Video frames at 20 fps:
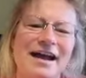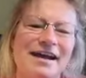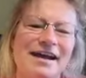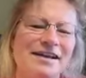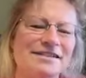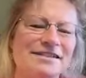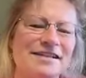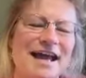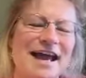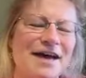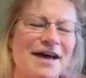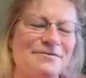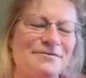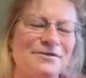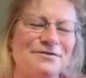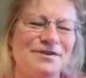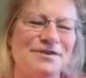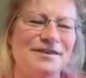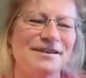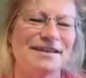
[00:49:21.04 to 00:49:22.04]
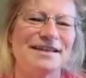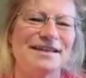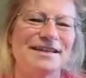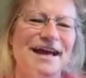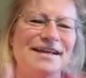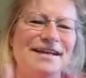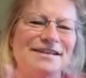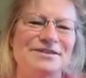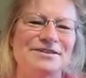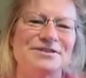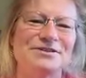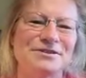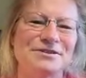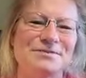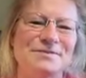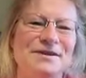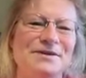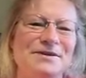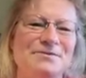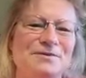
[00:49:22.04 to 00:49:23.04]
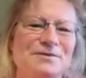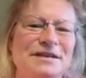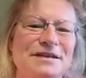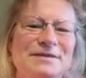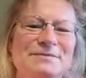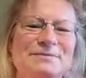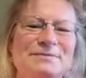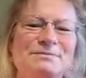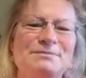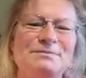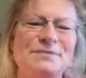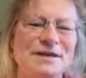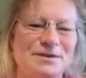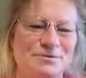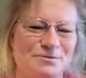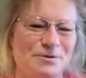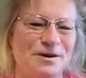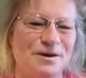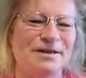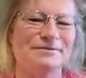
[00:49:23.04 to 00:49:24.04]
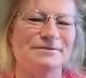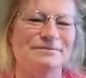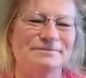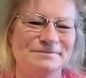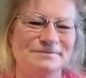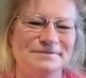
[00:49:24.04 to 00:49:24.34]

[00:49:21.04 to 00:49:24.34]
because I, I have a feeling that's going to be a really big one.